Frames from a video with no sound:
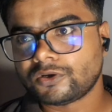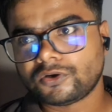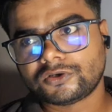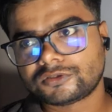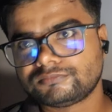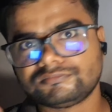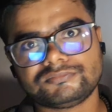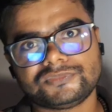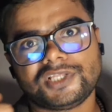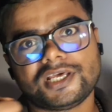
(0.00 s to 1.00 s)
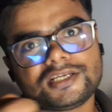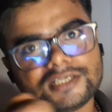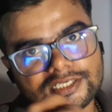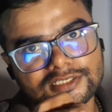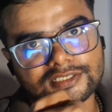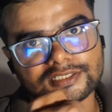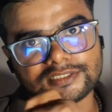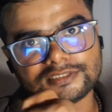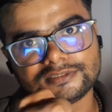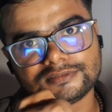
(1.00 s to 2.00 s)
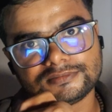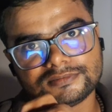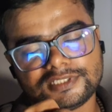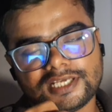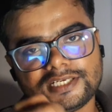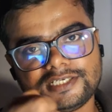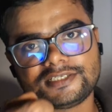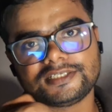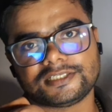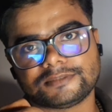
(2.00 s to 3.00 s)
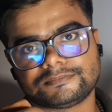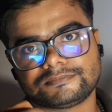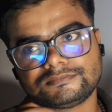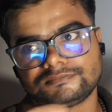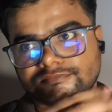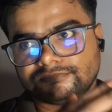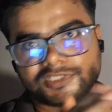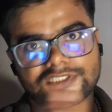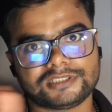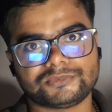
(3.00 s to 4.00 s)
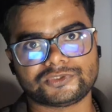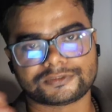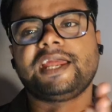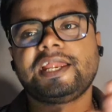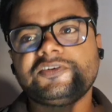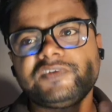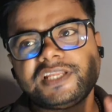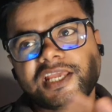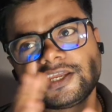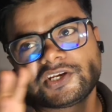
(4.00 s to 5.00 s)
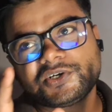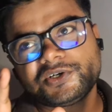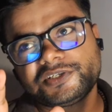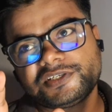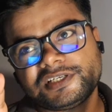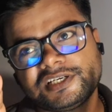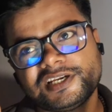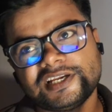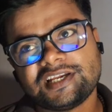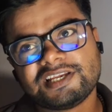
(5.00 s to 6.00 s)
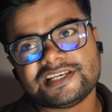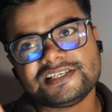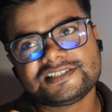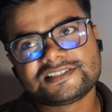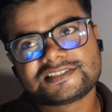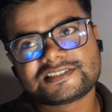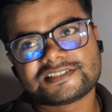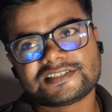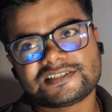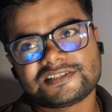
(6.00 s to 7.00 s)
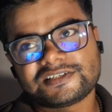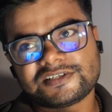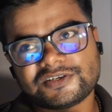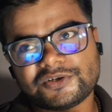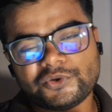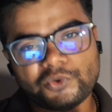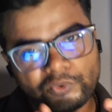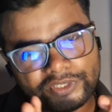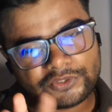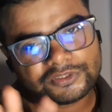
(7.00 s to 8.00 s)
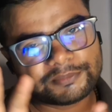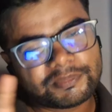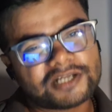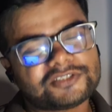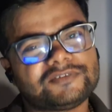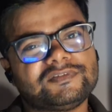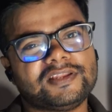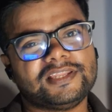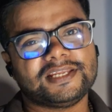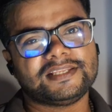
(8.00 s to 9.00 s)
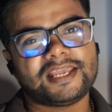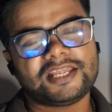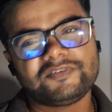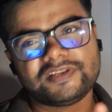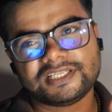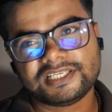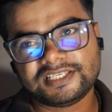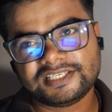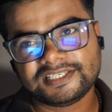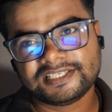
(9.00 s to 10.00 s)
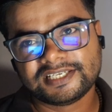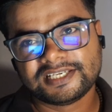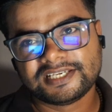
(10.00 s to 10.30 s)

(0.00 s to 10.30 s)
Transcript: or they are hindering him. They are hindering him, nothing more. And when Aragorn is going on the path of the dead, and when he